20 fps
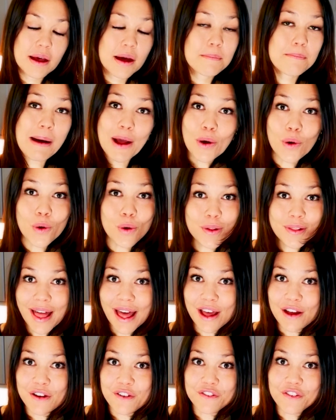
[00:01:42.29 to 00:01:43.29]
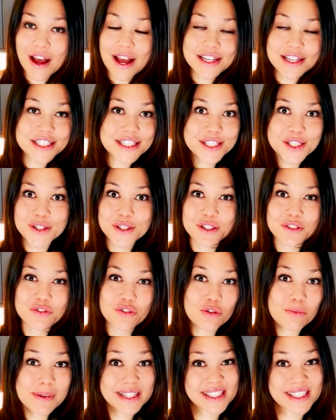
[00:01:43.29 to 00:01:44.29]
My whole life, I just cooked
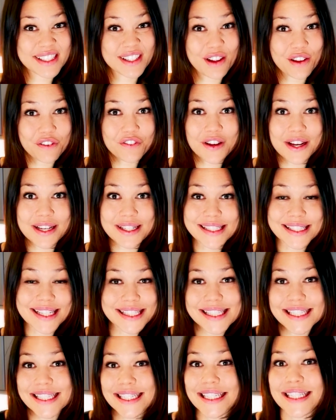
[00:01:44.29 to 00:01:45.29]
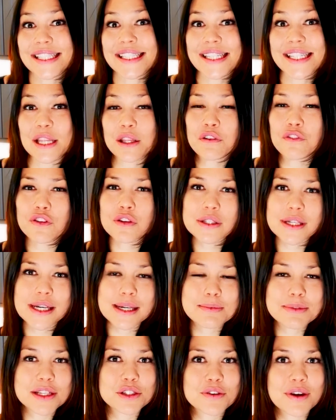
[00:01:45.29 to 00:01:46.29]
for myself as sustenance. And the few
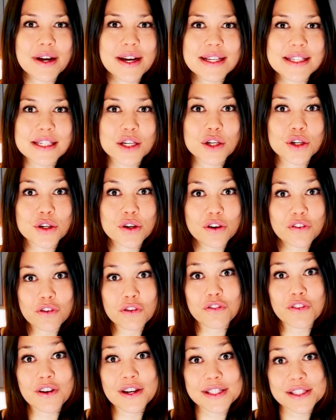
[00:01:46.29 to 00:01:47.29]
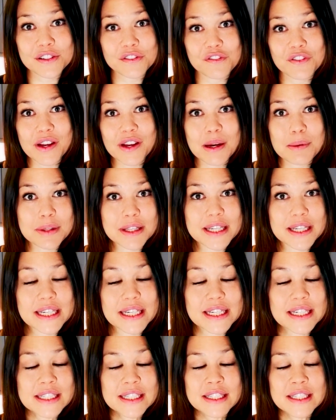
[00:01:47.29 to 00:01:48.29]
times I tried to cook for friends and family,
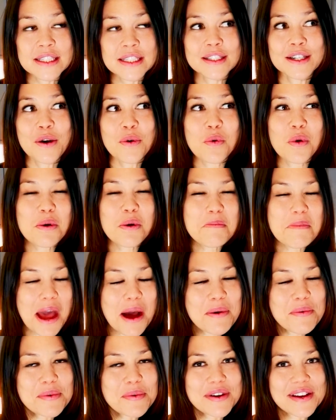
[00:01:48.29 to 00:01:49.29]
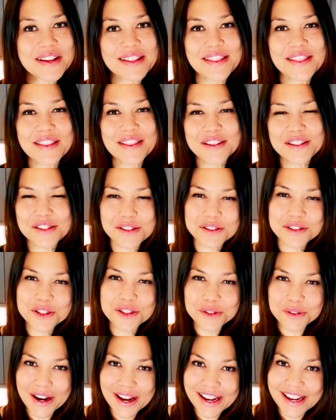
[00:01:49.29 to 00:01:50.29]
were met with
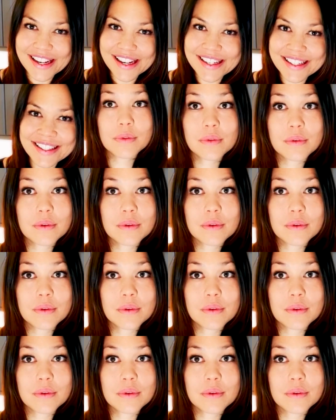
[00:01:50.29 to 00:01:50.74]
dread.